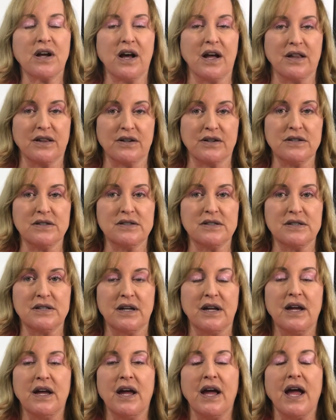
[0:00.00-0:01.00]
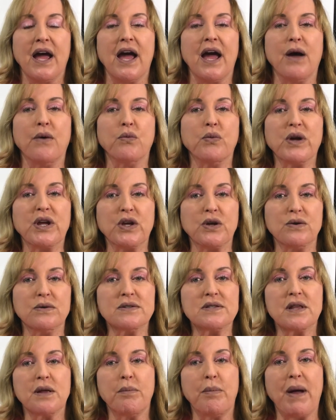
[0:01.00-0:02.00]
colors, and we
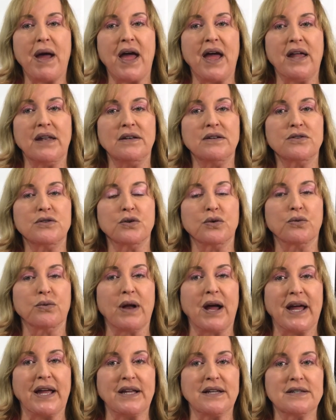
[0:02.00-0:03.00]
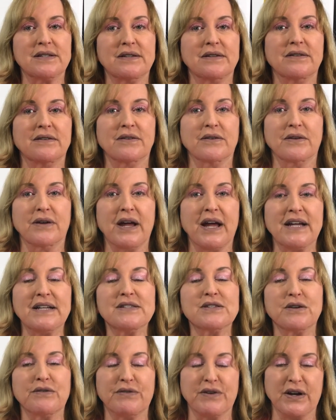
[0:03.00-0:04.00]
use the pen to write. Okay,
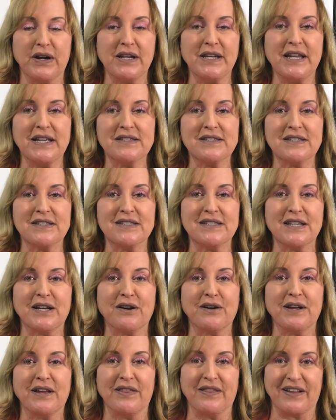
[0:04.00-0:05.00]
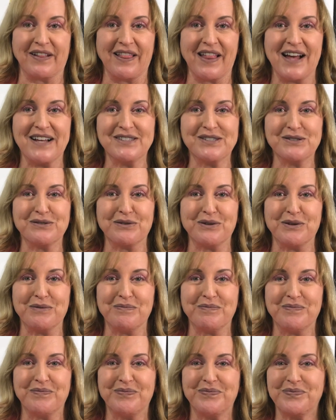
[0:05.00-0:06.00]
so very necessary in the
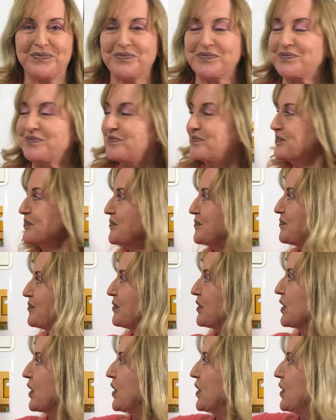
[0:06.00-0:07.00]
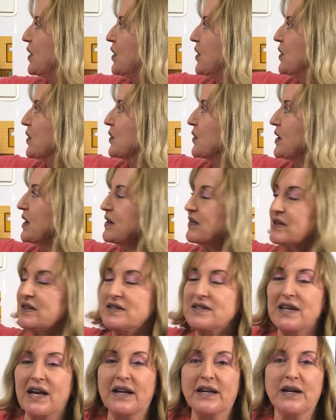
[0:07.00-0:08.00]
classroom. Okay, the
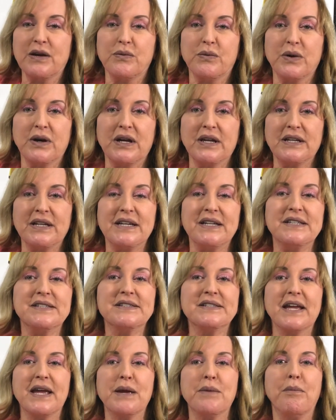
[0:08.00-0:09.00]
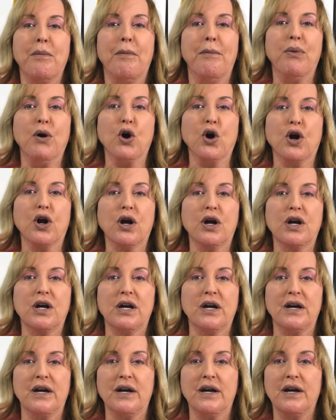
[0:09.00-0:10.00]
second one is a
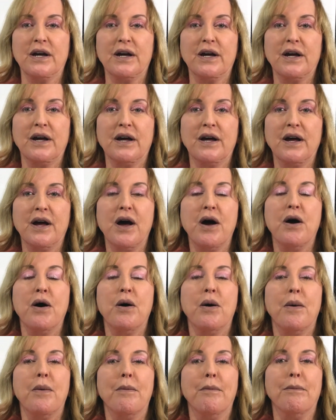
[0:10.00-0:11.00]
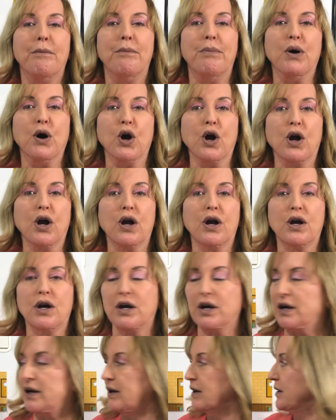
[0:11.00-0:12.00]
book.
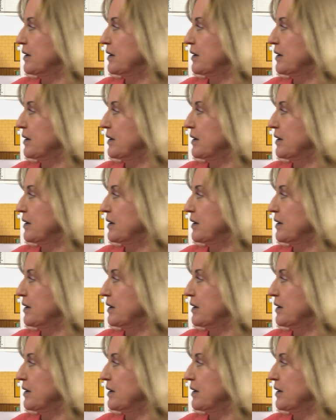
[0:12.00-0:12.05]
Book.